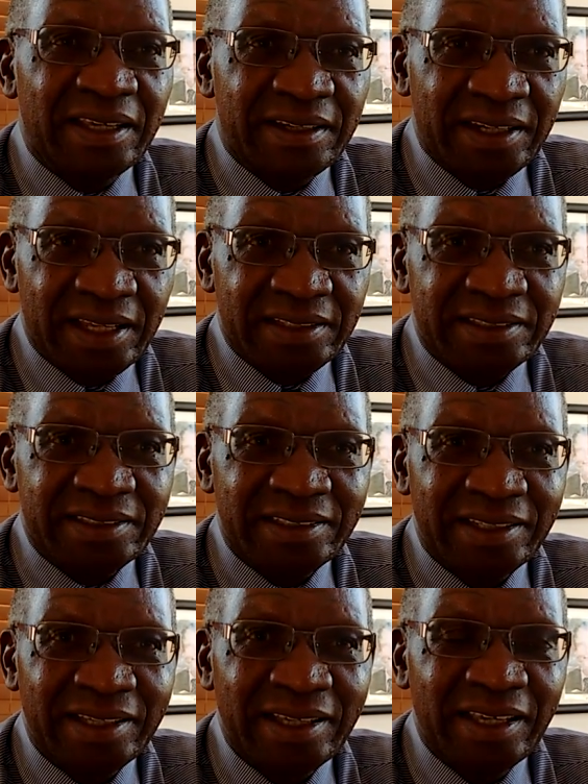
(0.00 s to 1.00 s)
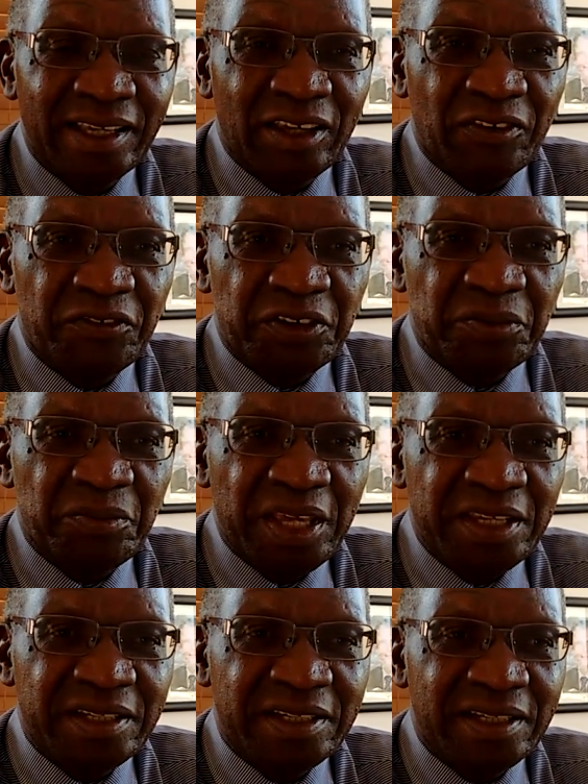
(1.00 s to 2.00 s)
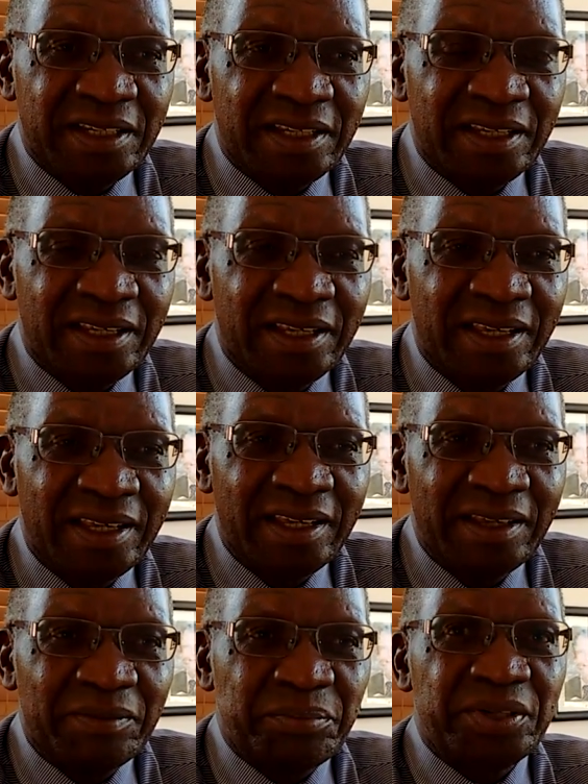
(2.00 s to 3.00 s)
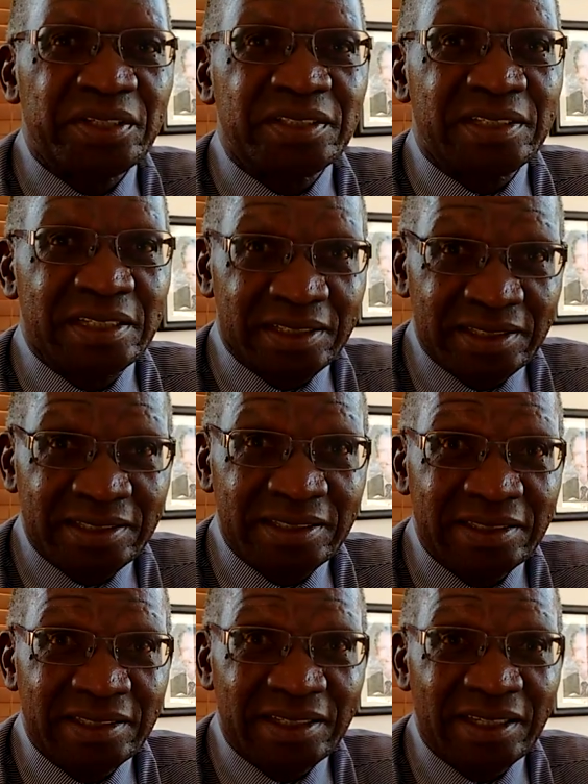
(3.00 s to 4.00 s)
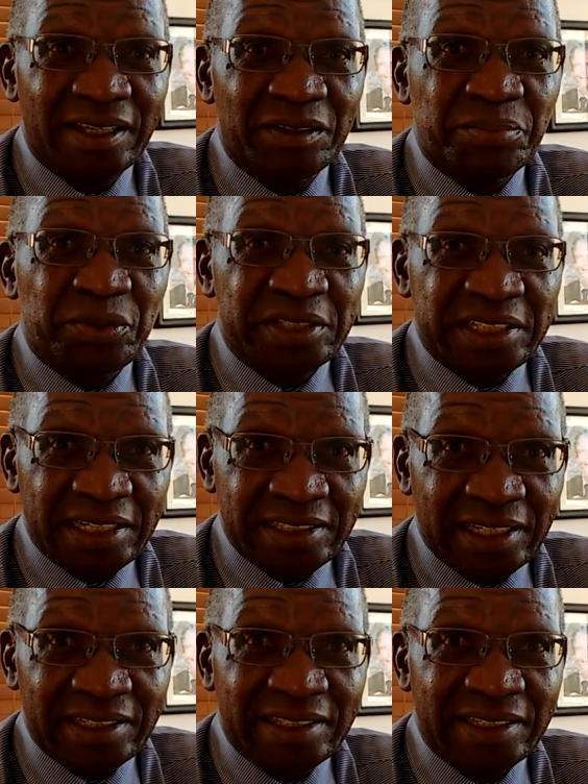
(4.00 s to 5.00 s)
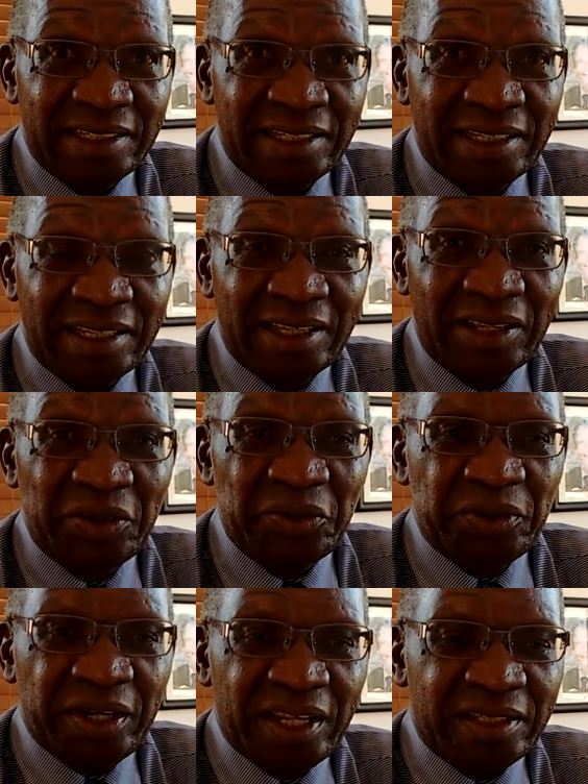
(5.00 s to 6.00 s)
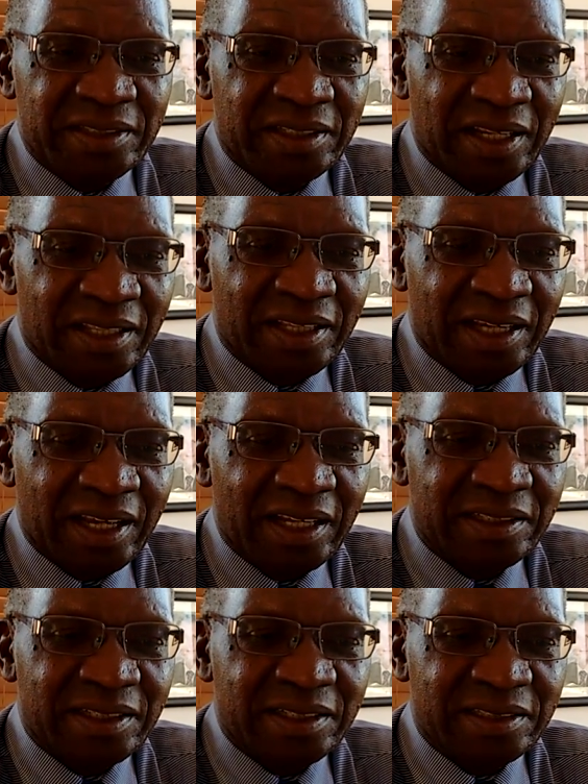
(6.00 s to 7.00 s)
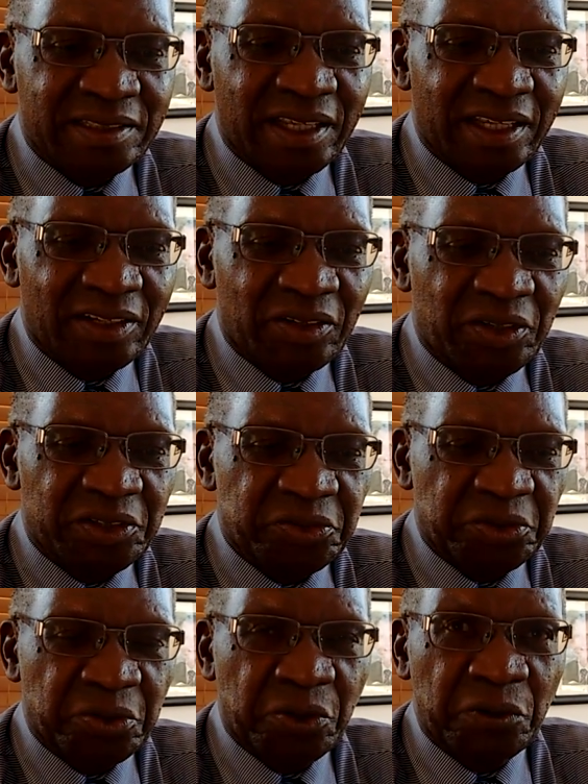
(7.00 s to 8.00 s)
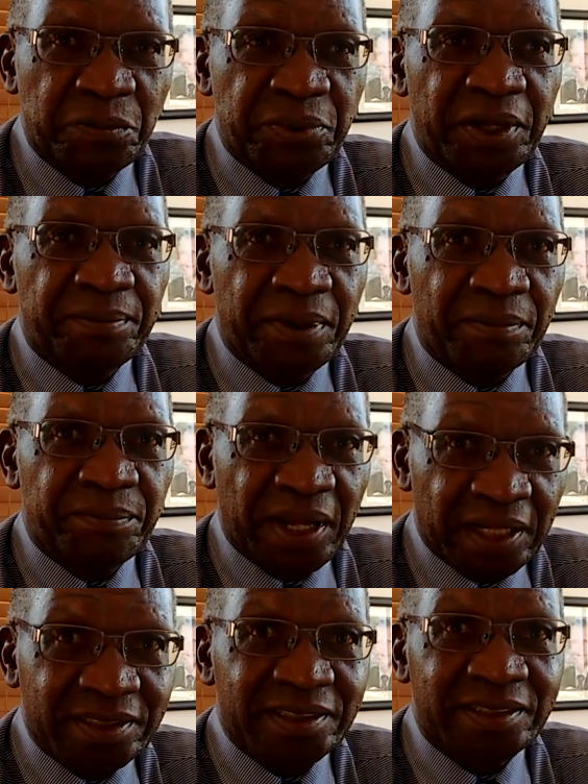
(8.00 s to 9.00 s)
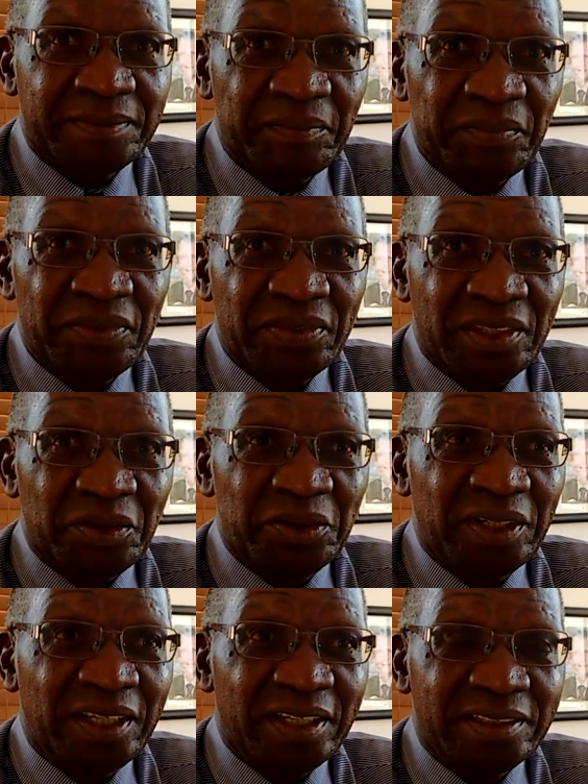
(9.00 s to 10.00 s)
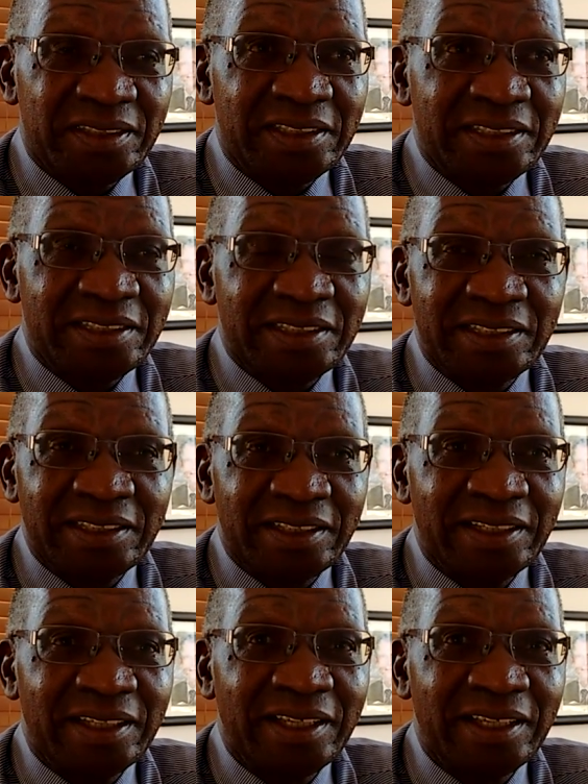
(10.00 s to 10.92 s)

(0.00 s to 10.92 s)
areas have remained pristine and protected, whereas in other countries they are now what we call paper parks. They only exist